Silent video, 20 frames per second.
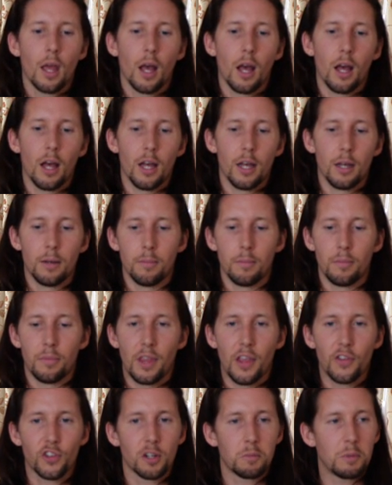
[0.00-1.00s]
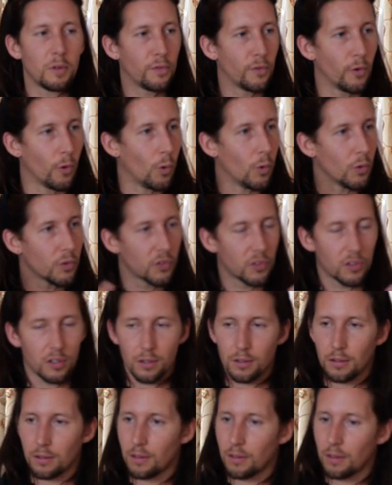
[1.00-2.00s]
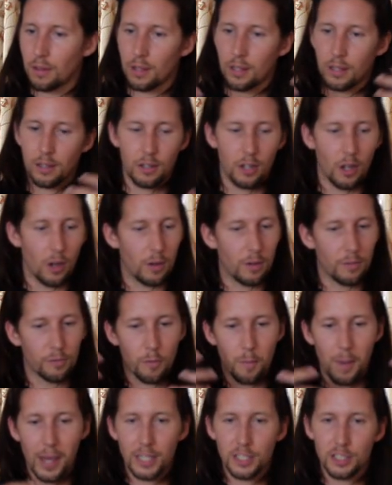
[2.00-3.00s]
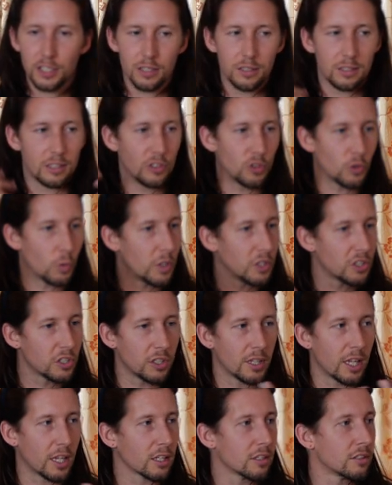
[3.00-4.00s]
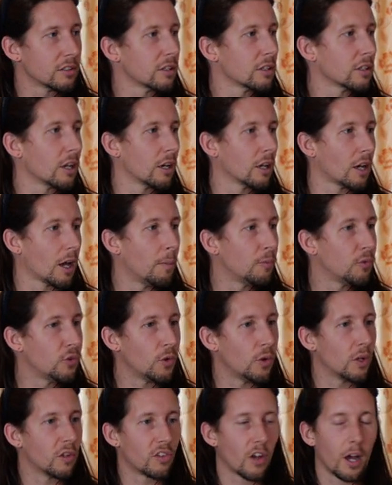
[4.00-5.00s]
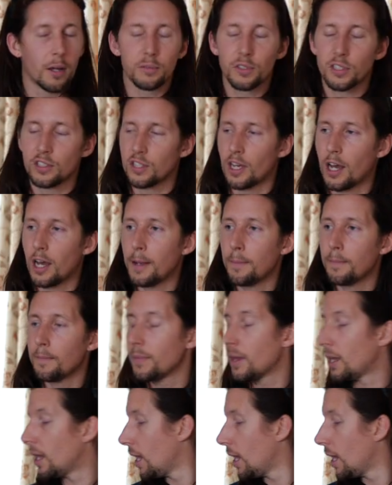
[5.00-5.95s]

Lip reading: There's going to be thoughts and, you know, information, intuition that's going to come to you at times to time.